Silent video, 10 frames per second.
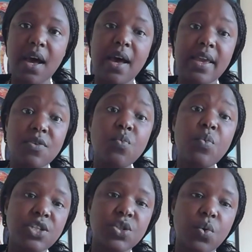in
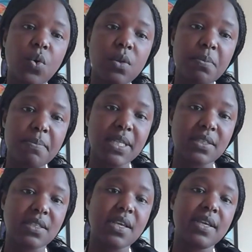which all member
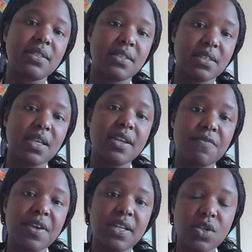states kind of
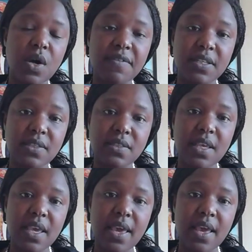get to have a
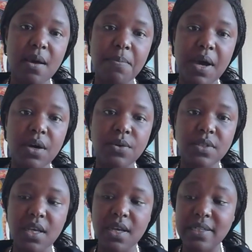say about
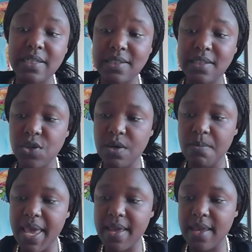decision
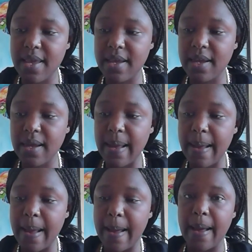making.
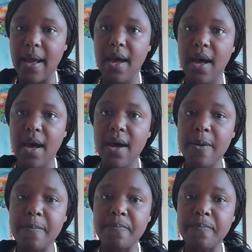
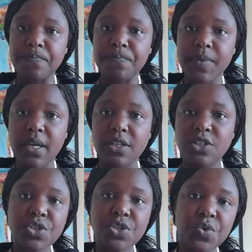
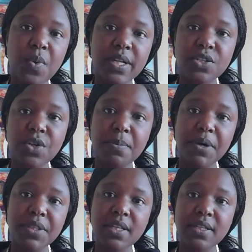John, do you want to talk
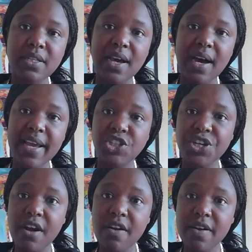about the IHR?